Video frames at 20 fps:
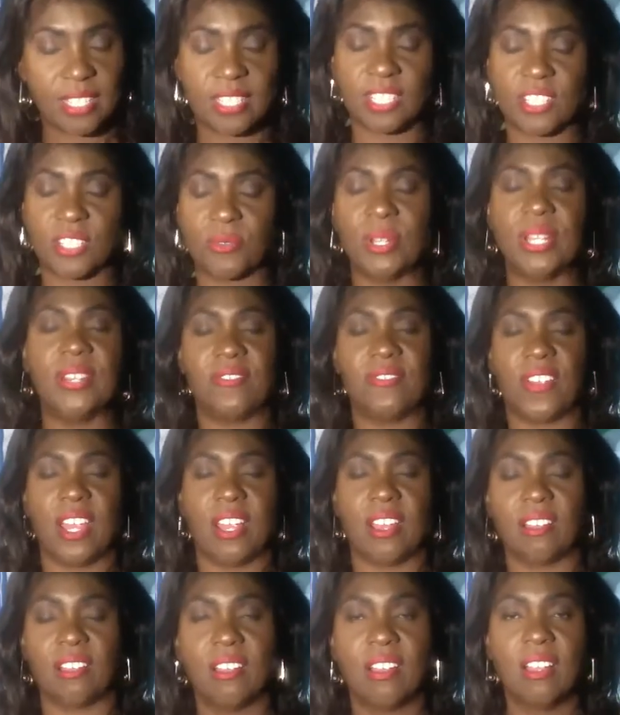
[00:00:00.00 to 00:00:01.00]
It's a street
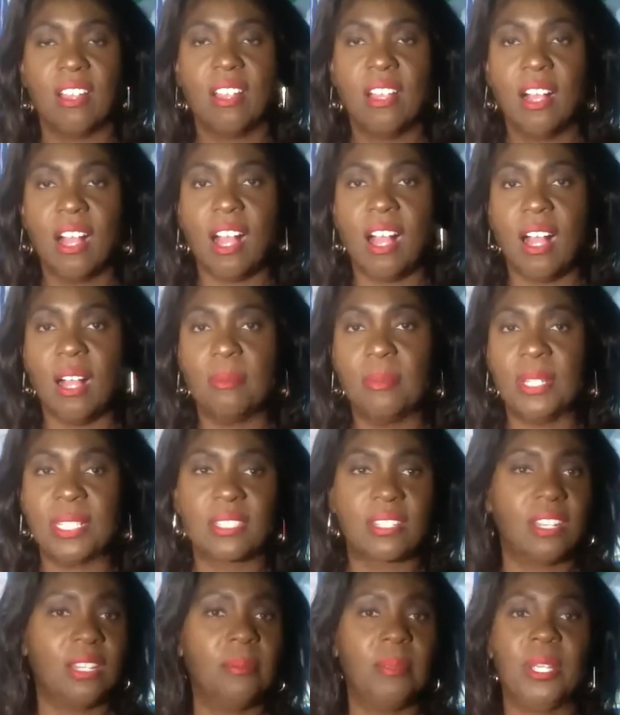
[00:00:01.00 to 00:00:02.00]
fair.
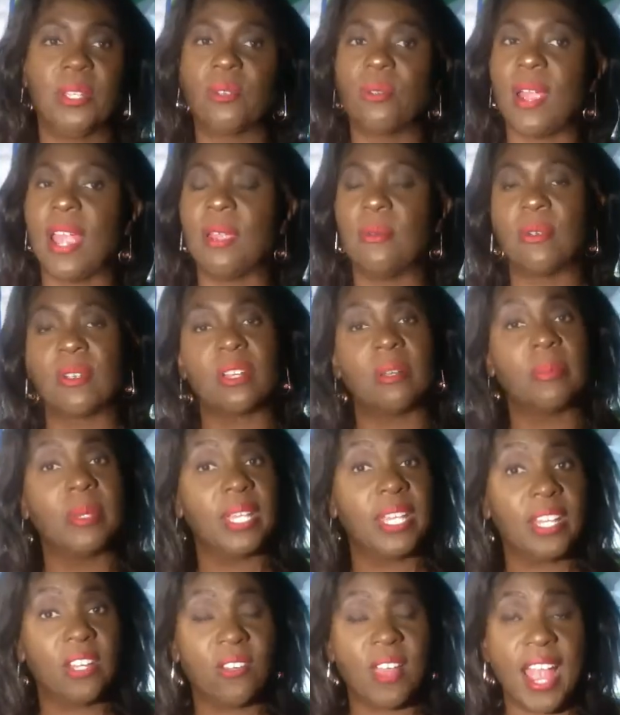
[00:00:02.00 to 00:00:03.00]
It's going to be great. We're going to
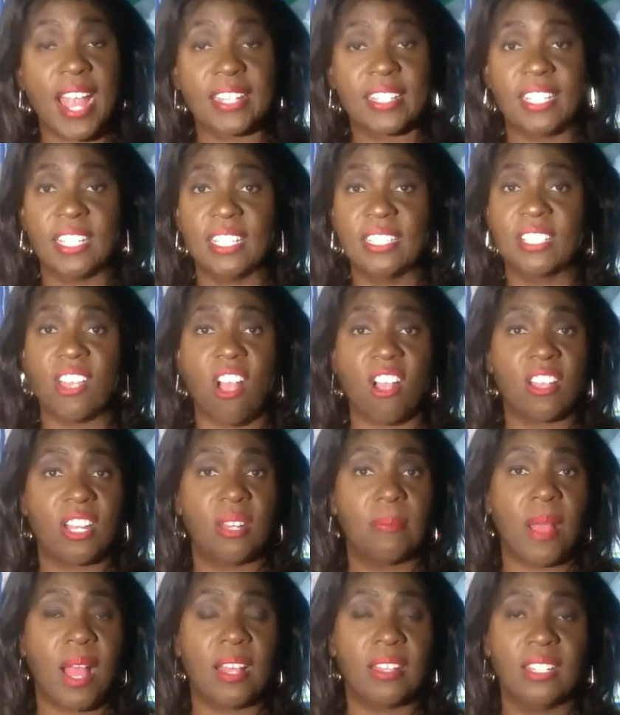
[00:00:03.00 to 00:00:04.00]
be interacting,
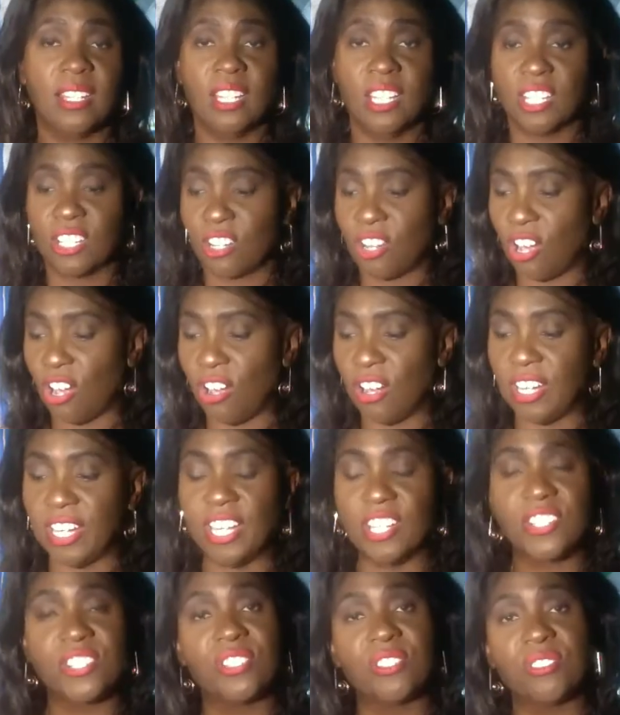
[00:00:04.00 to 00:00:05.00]
talking about
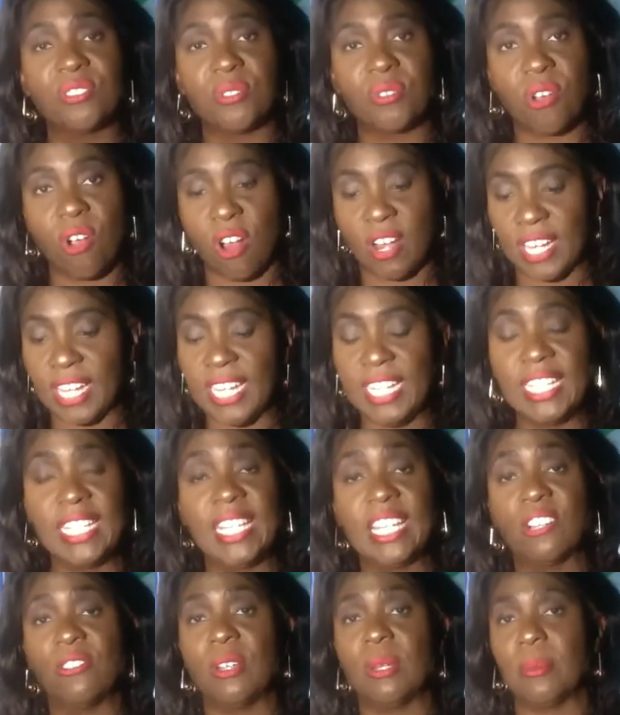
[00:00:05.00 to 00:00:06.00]
current issues regarding
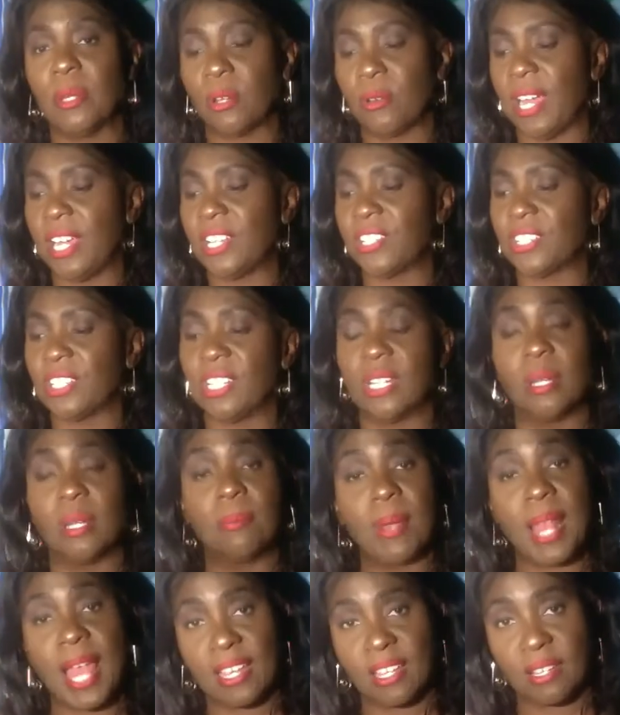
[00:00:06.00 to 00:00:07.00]
illegal immigration in the
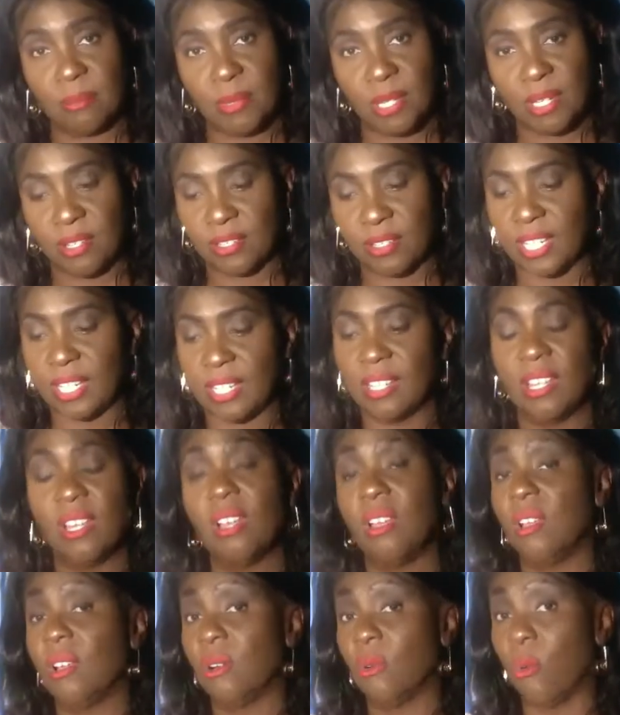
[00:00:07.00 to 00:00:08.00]
Black community,
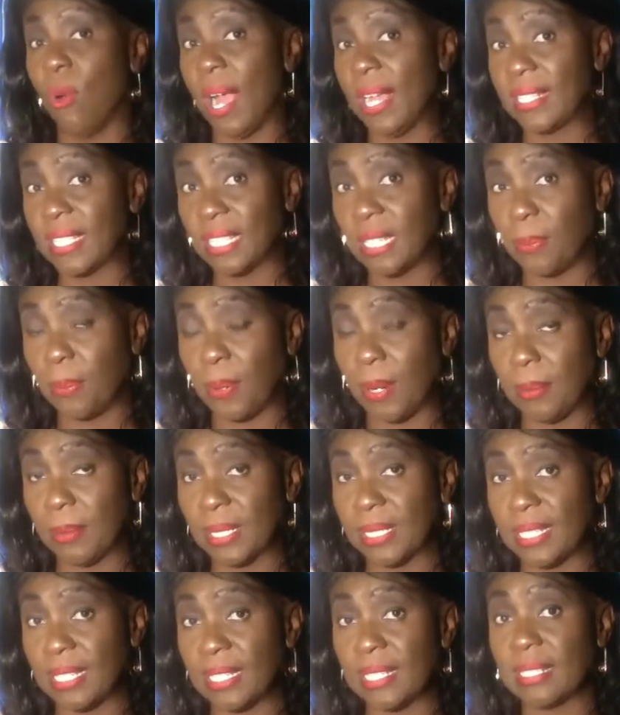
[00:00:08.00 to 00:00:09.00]
white
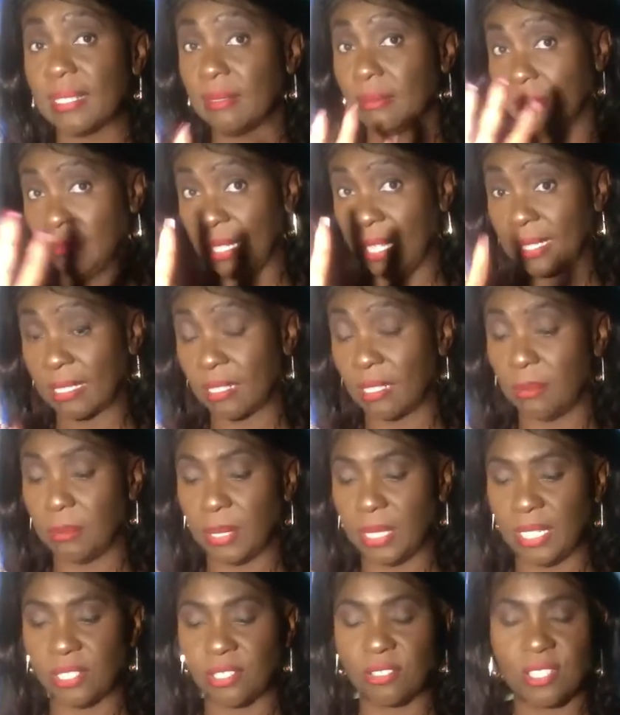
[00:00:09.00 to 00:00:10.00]
supremacists. That's going
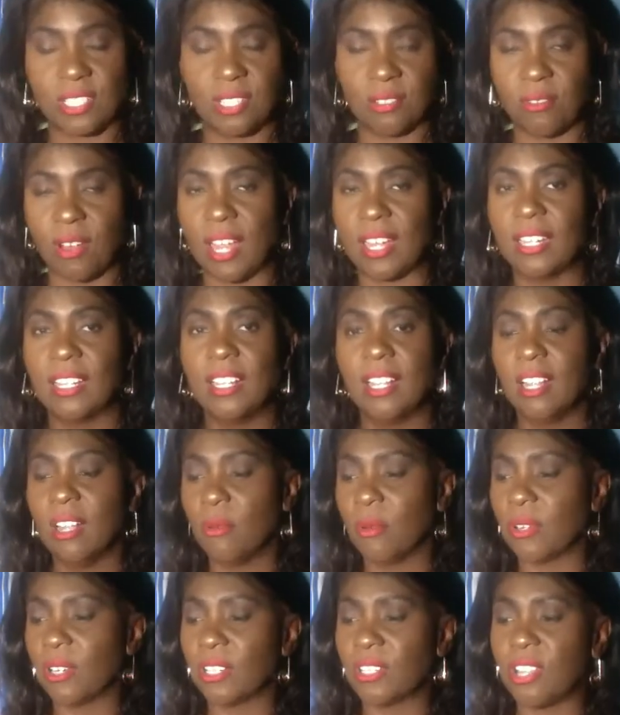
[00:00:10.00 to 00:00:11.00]
to be interesting, right?
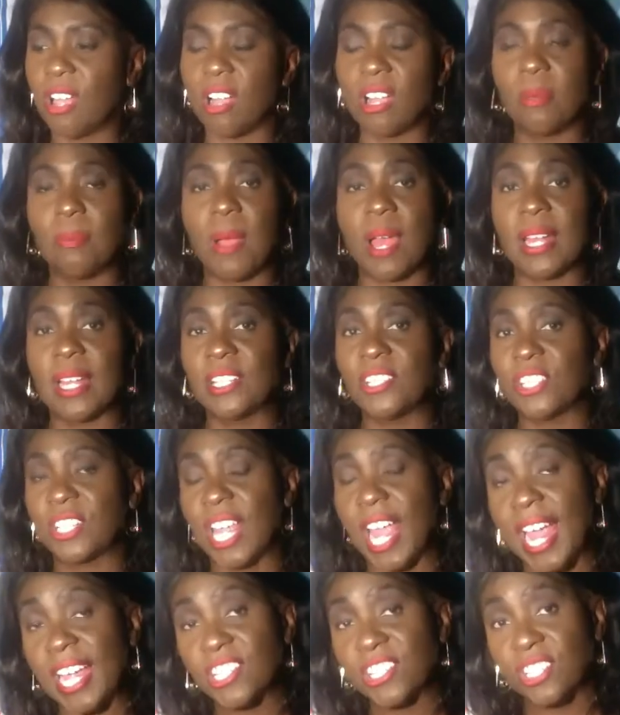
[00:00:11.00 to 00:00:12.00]
We're going to talk about
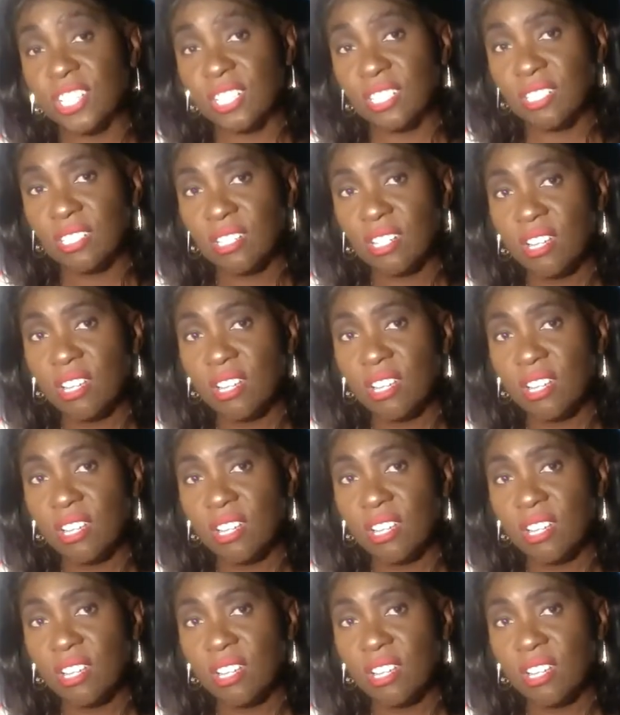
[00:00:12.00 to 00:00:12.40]
education.